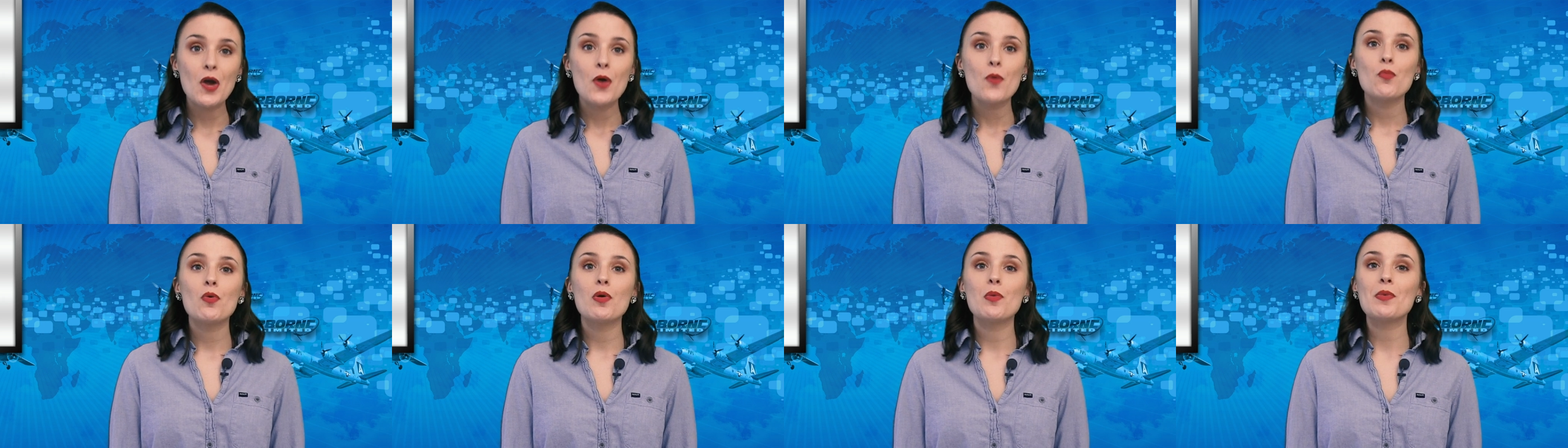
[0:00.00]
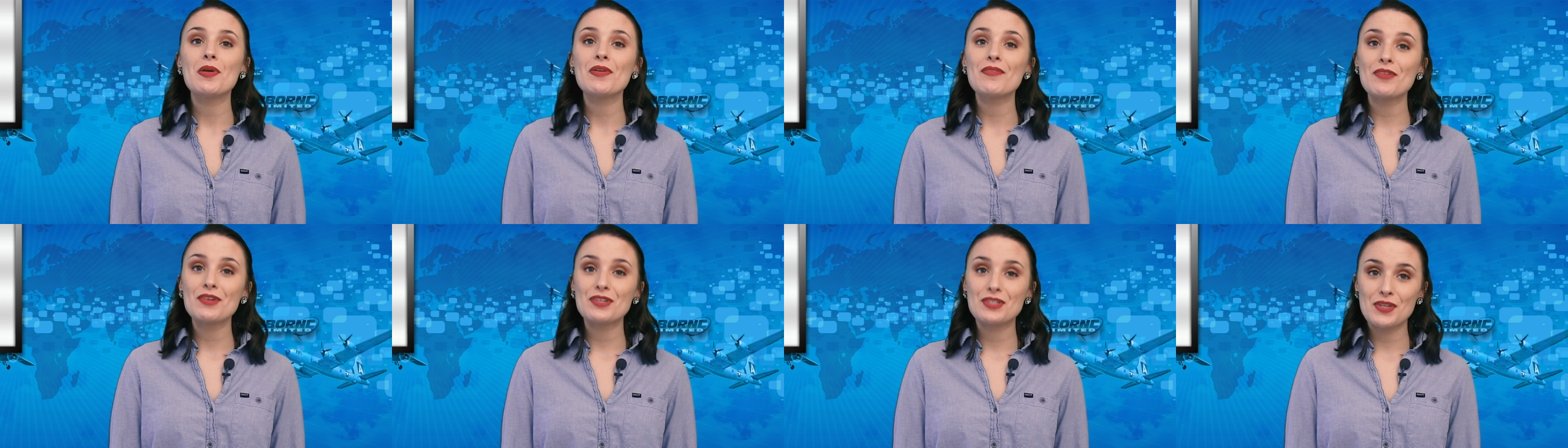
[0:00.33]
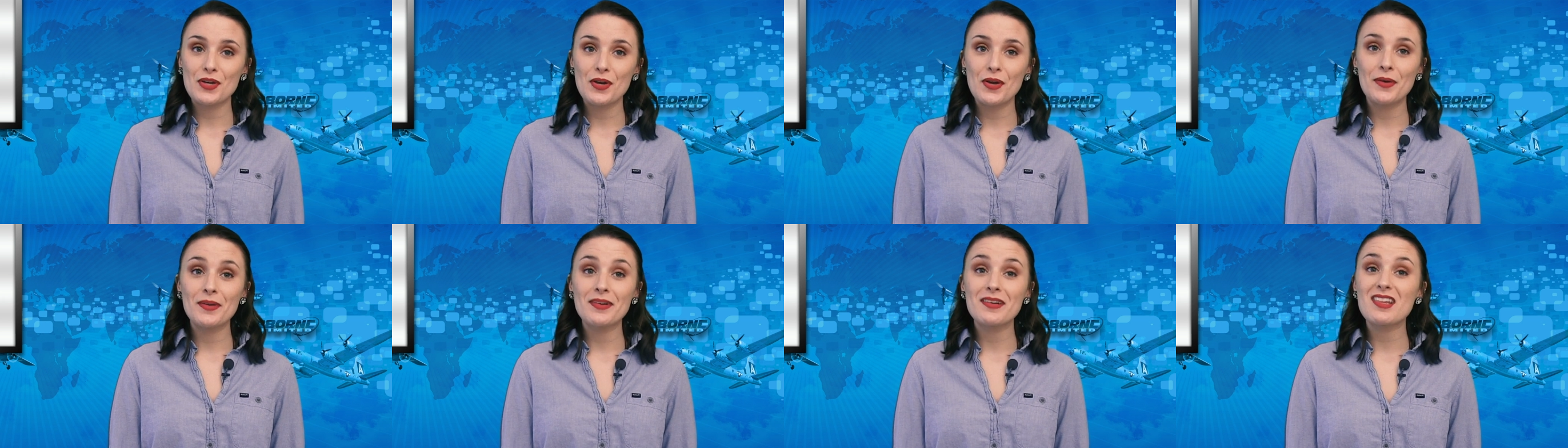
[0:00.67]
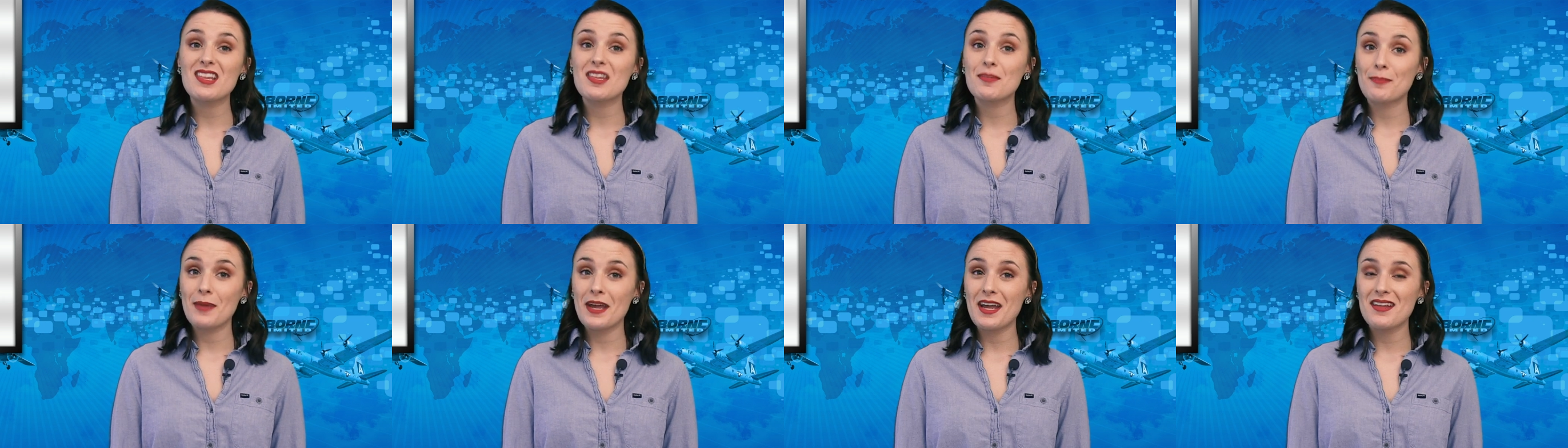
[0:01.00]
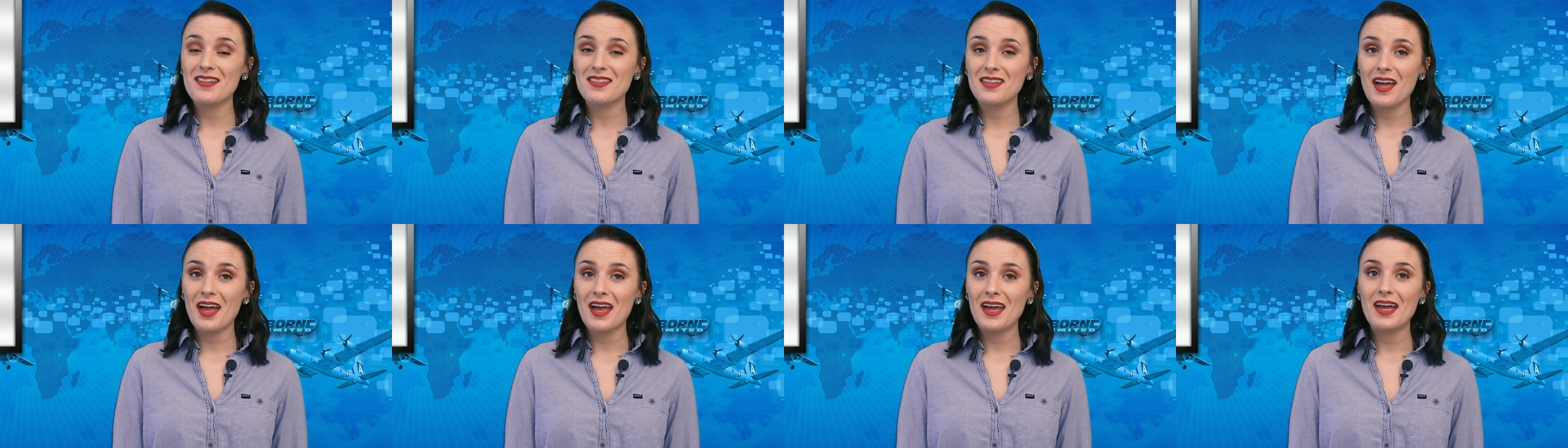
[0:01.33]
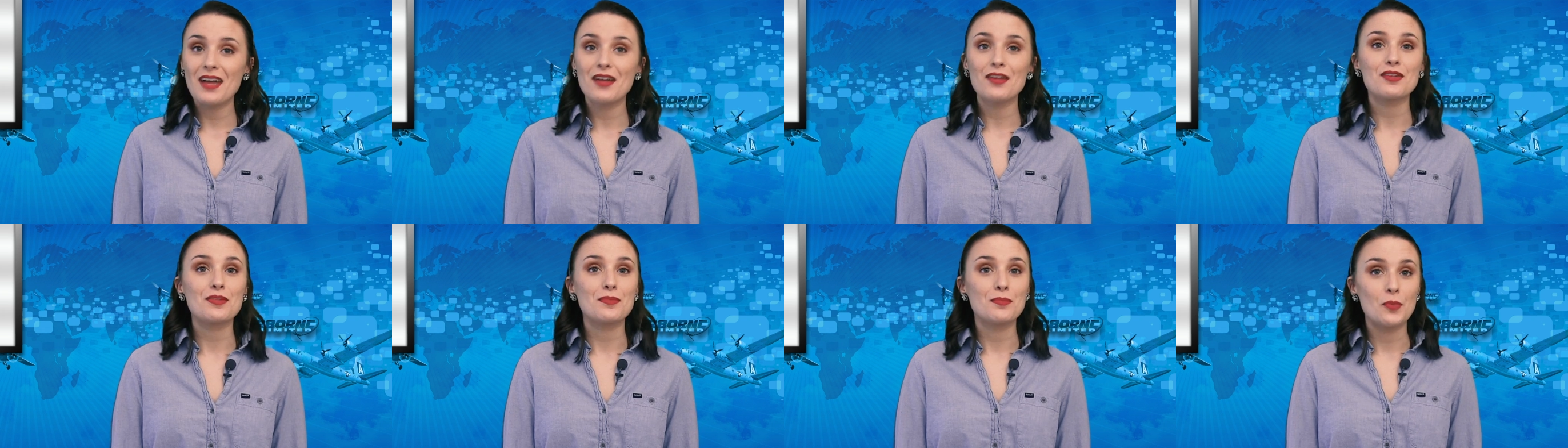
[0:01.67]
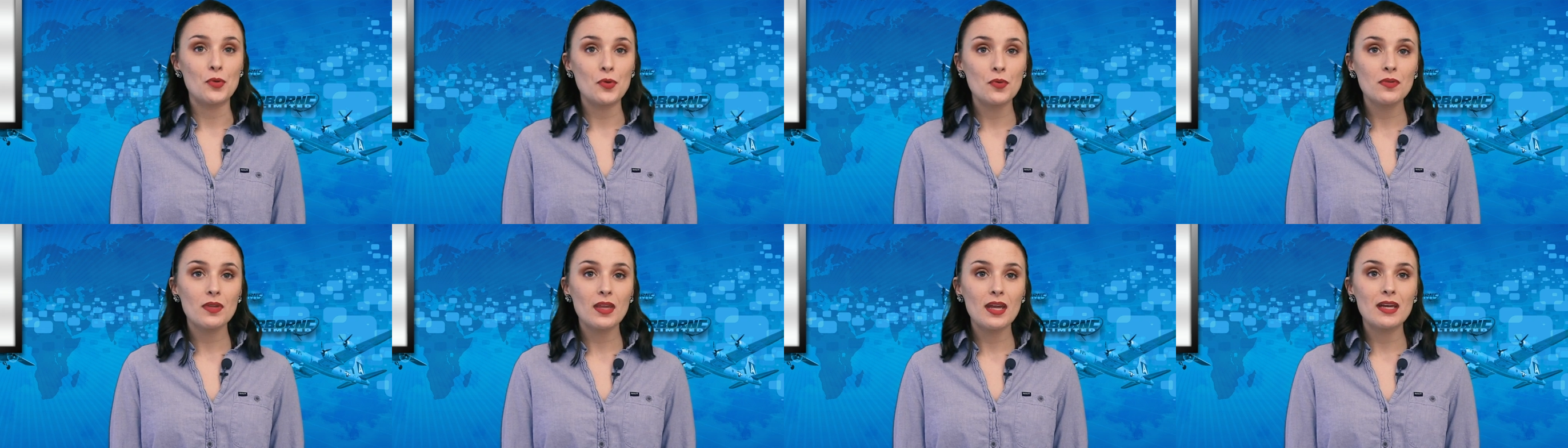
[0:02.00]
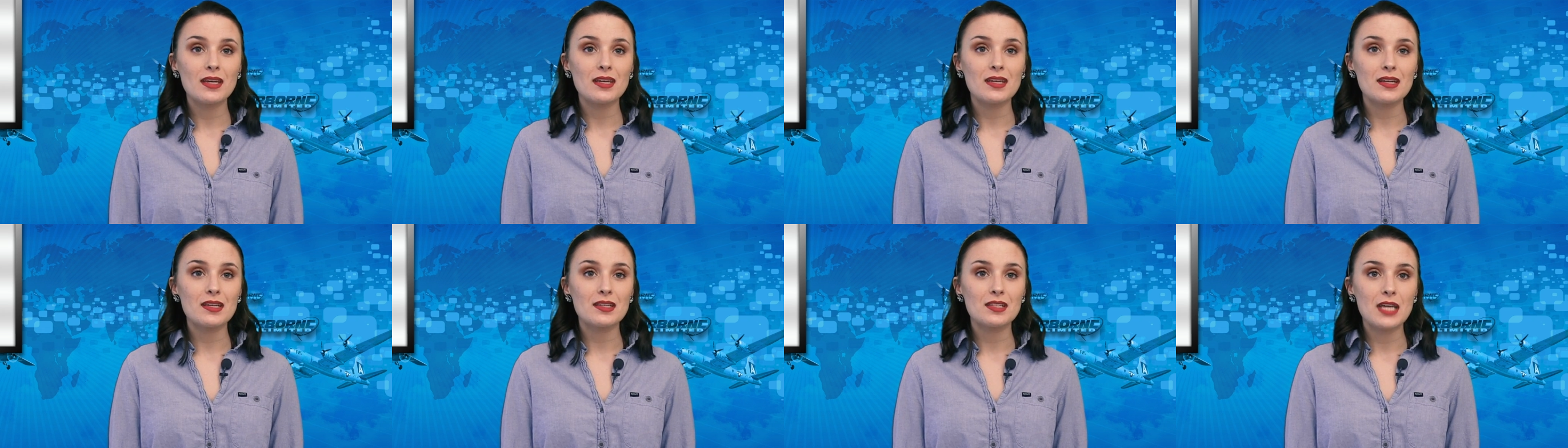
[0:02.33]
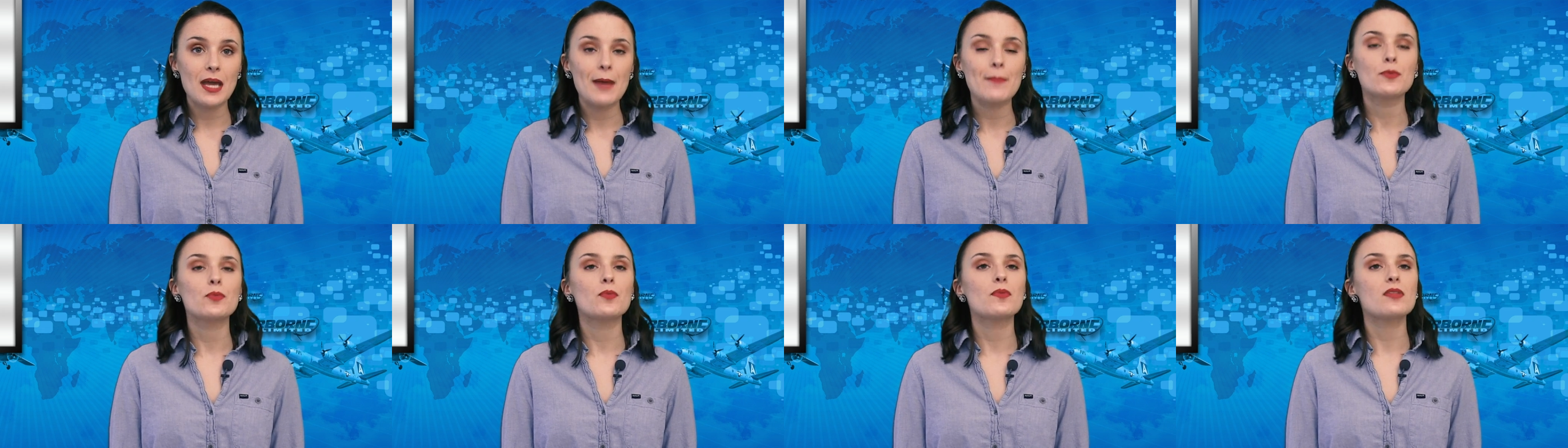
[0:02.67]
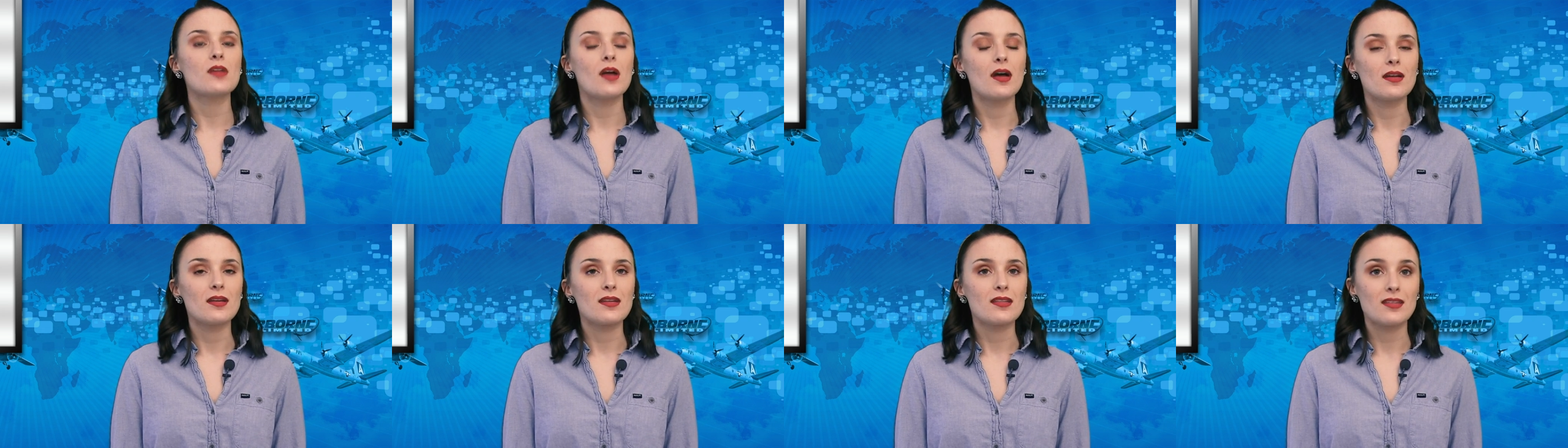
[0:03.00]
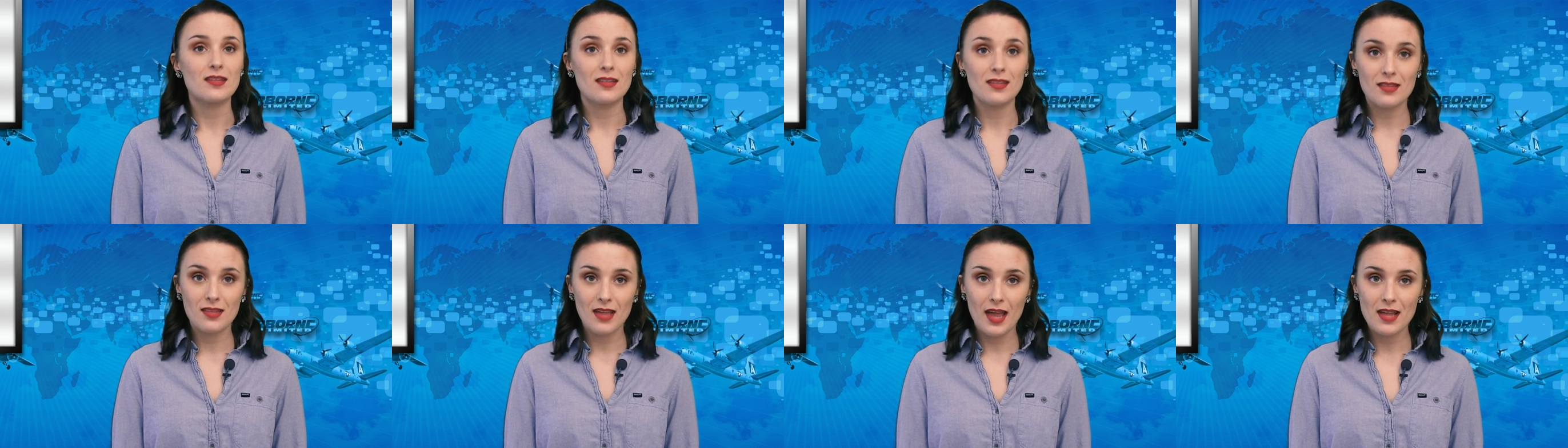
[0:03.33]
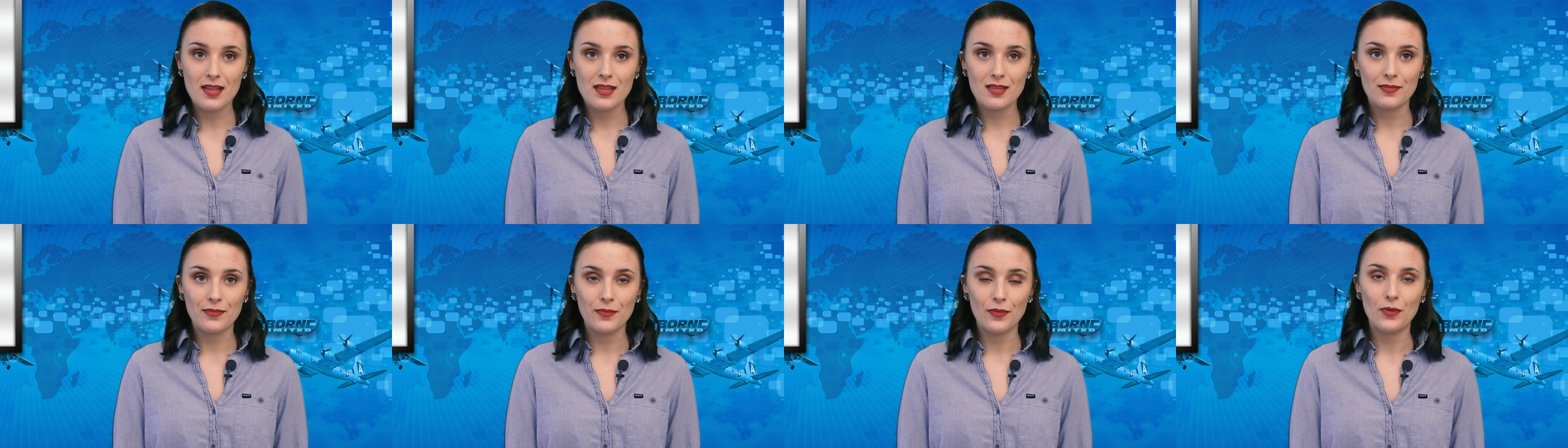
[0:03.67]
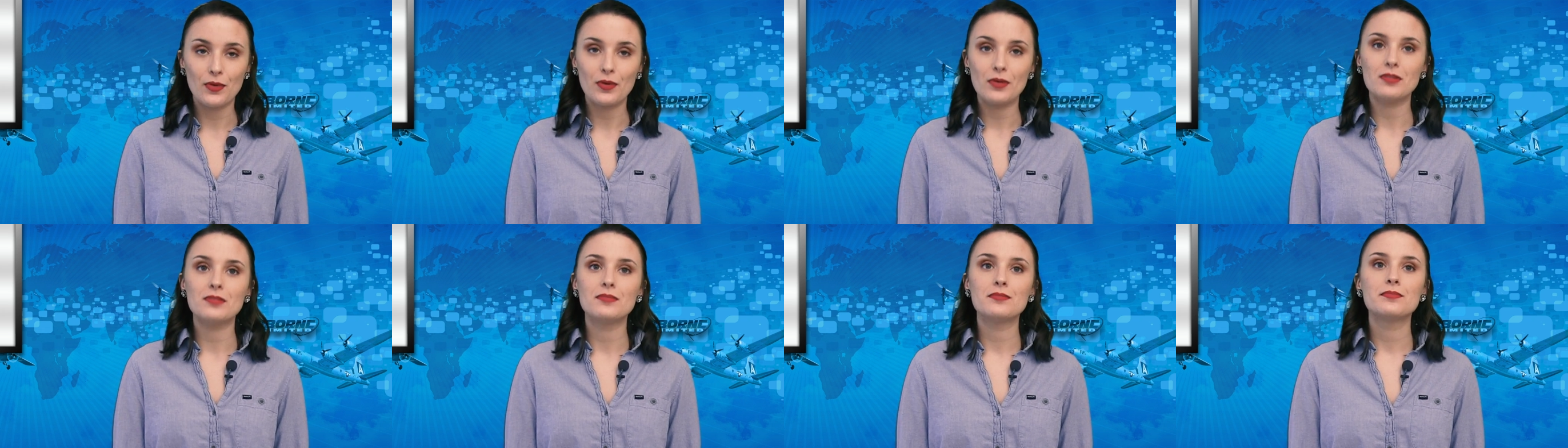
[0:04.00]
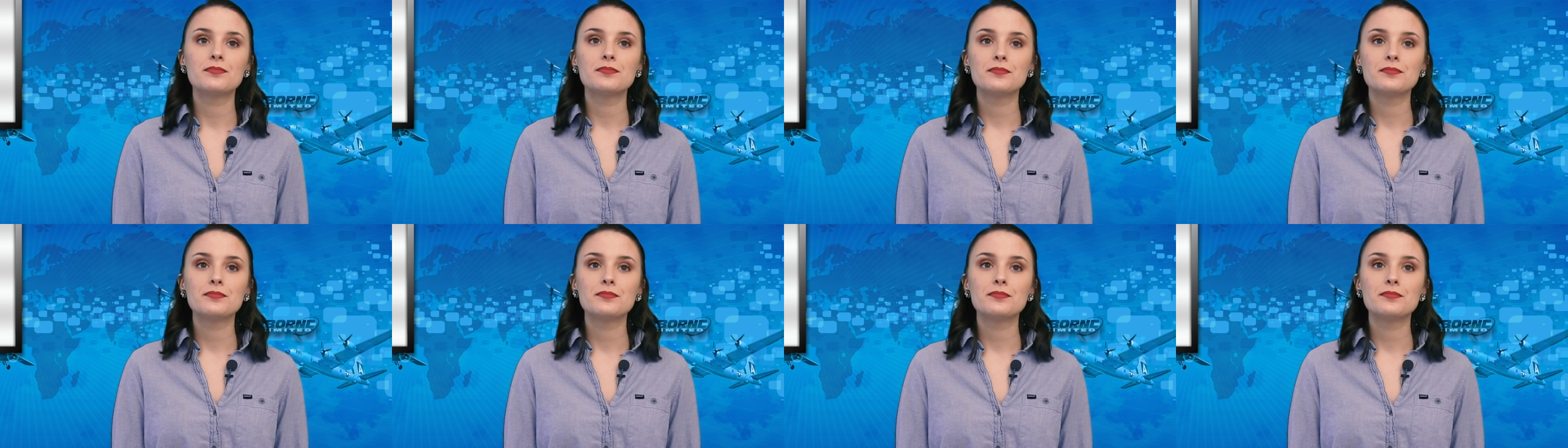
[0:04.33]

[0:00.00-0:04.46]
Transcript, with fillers: When we returned, SpaceIL's moon landing attempt was unsuccessful.